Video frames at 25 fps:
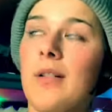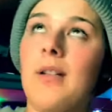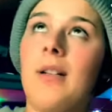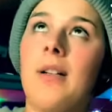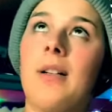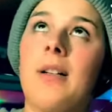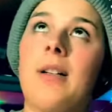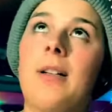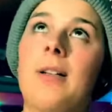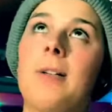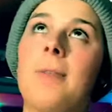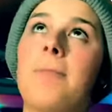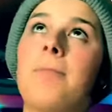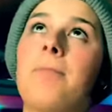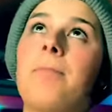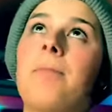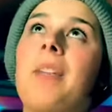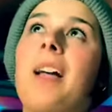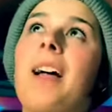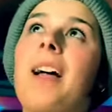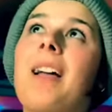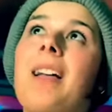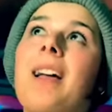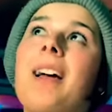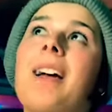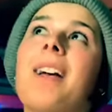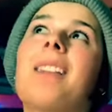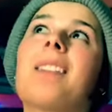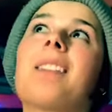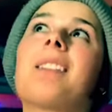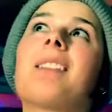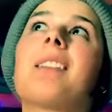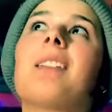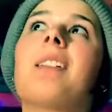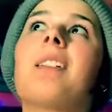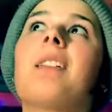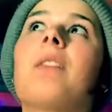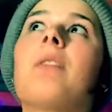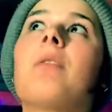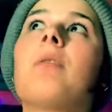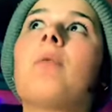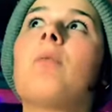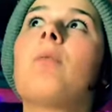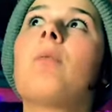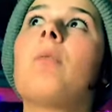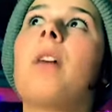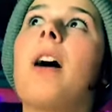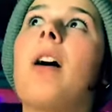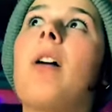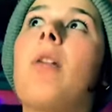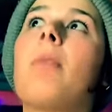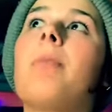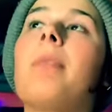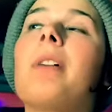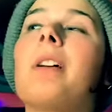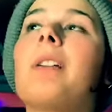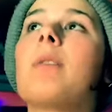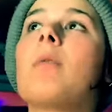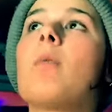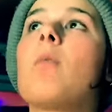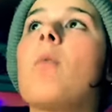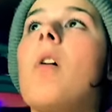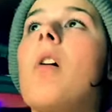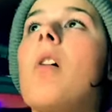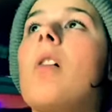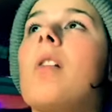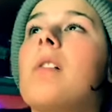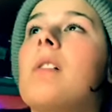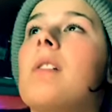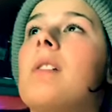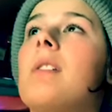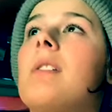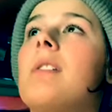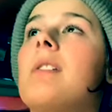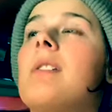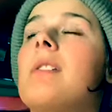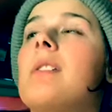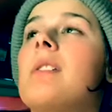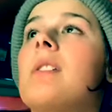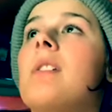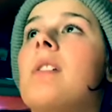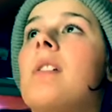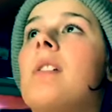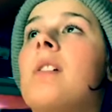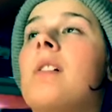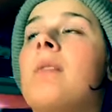I ask how big the wall is,